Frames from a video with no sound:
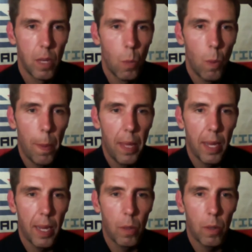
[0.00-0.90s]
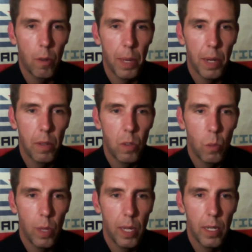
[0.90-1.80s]
One thing I wonder about is
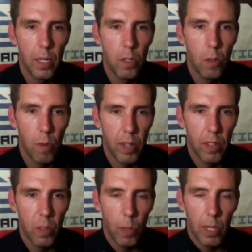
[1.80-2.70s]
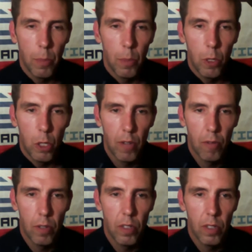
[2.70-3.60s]
when to rest and when to push on. For
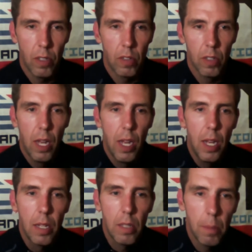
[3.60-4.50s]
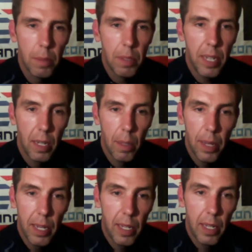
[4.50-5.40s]
instance, sometimes I get on the
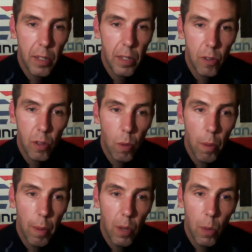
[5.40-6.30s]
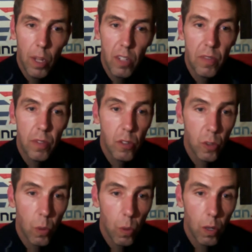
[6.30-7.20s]
bike and during the warm-up my quads feel
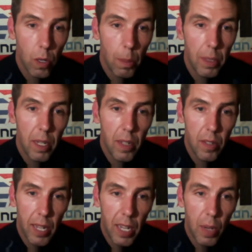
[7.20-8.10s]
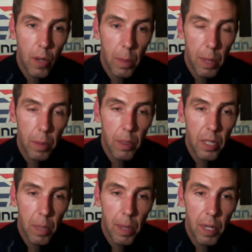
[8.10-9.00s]
sore, but then as I get going I'm able to
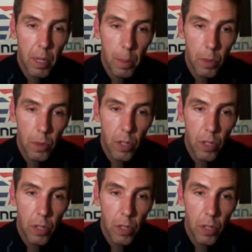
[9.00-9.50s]
hit my numbers.